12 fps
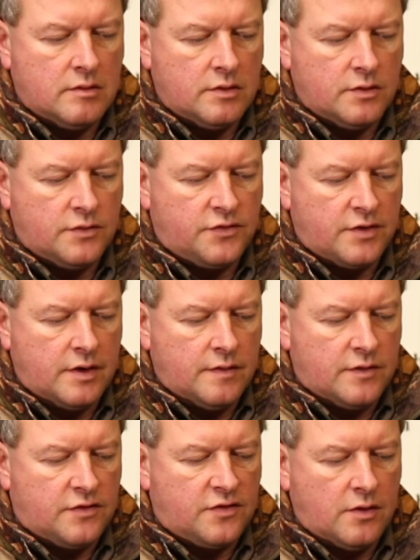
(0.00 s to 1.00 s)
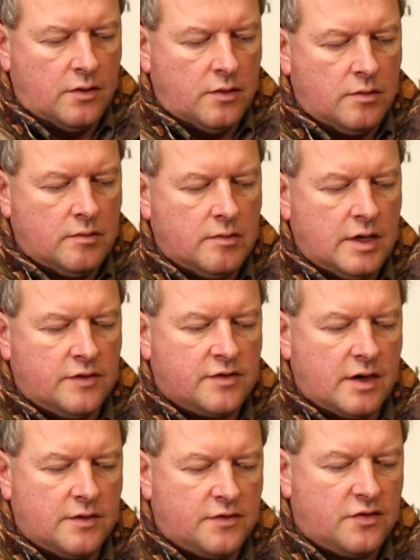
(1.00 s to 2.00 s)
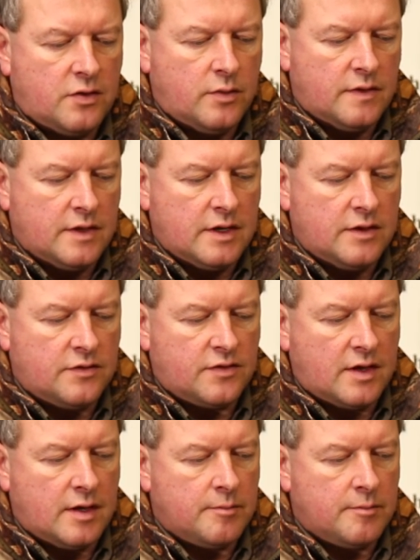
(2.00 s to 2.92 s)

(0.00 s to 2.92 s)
you'll see the two, it takes two of these